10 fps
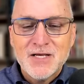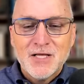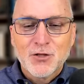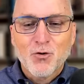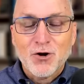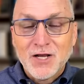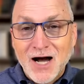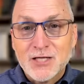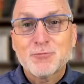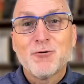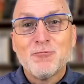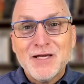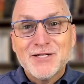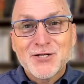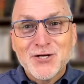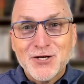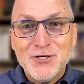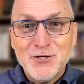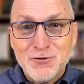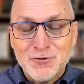The word gospel means good
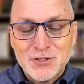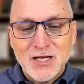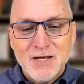news.